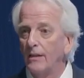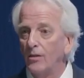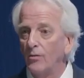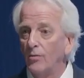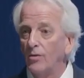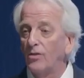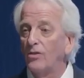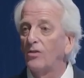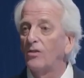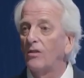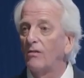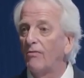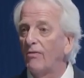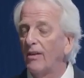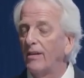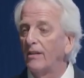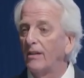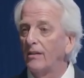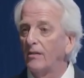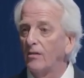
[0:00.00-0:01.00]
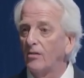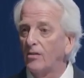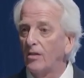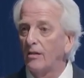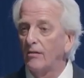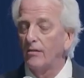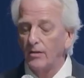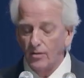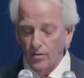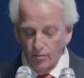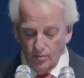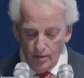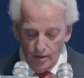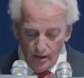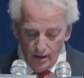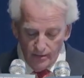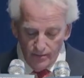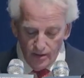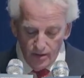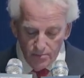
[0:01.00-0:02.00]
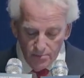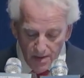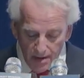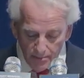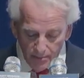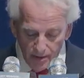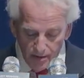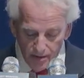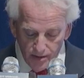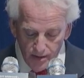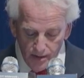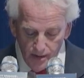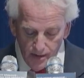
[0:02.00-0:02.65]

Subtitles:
which is defending the territory of its members.